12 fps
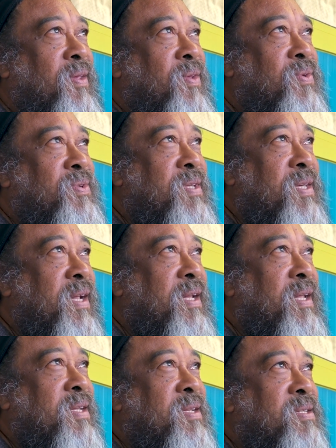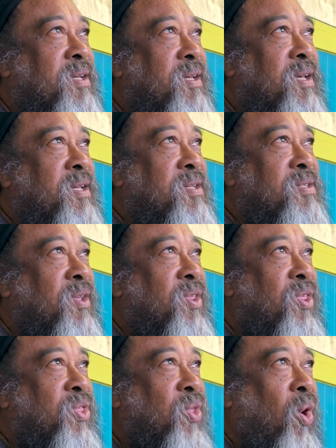you see that it is a
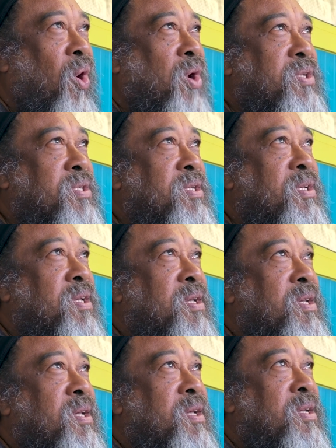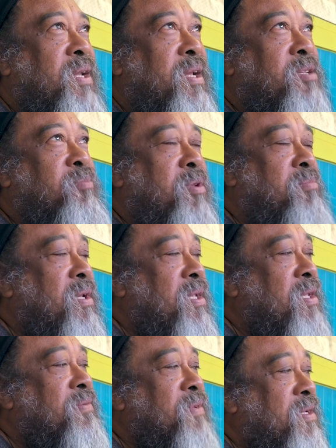thought that has been
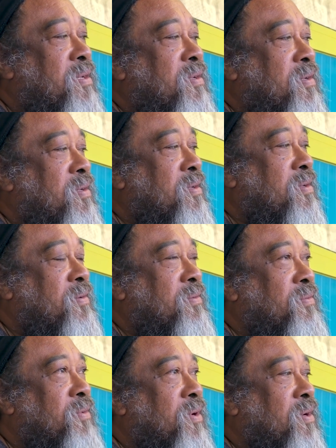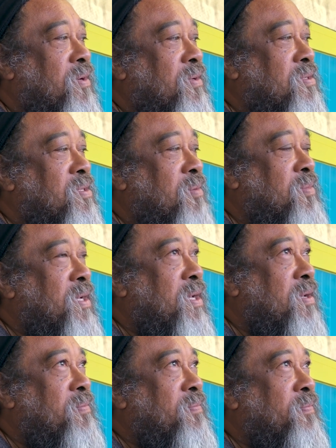believed in for some
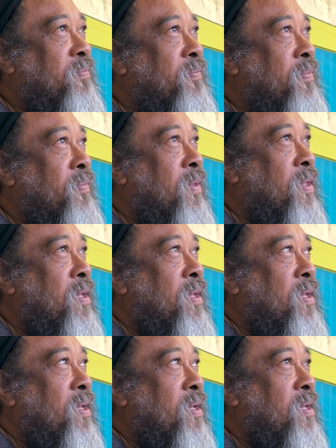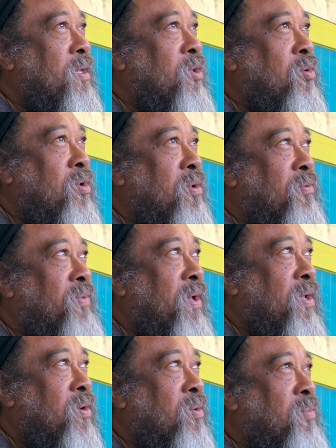time. Then you can
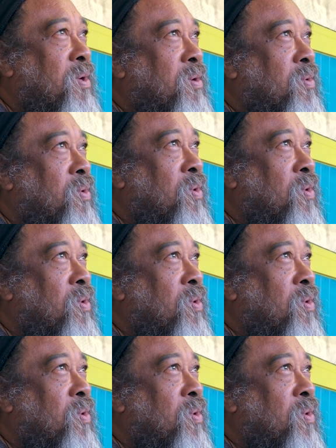find out, but